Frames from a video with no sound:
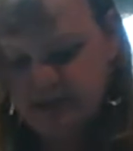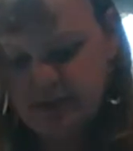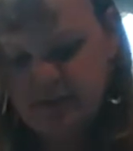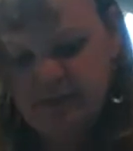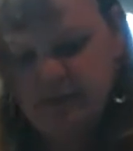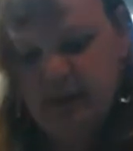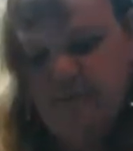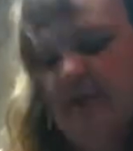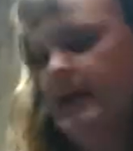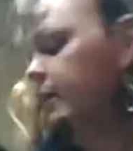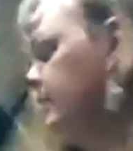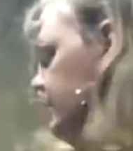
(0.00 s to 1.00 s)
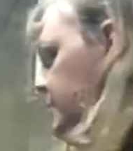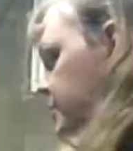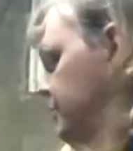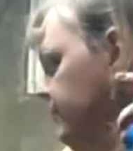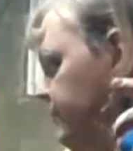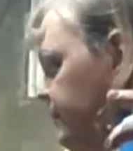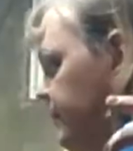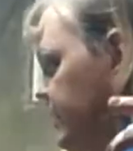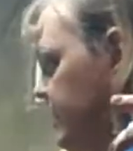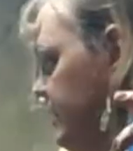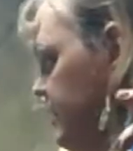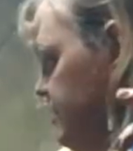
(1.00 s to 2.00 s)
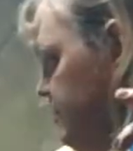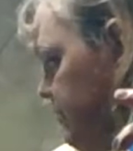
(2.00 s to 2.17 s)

something I'm not going to do. So